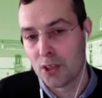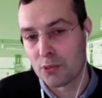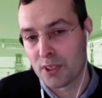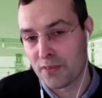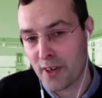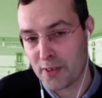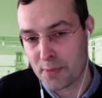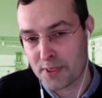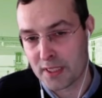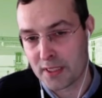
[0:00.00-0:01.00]

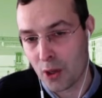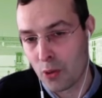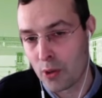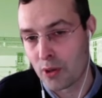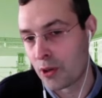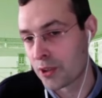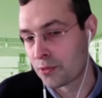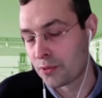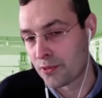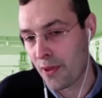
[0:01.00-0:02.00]
25% lower or
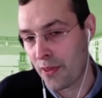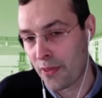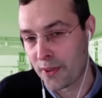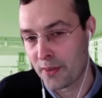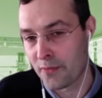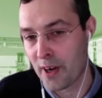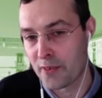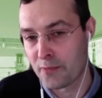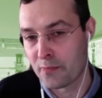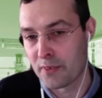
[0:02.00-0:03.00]

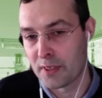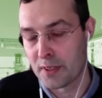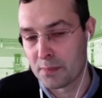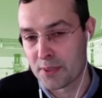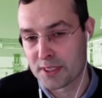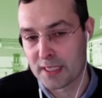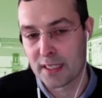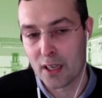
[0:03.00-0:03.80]
35%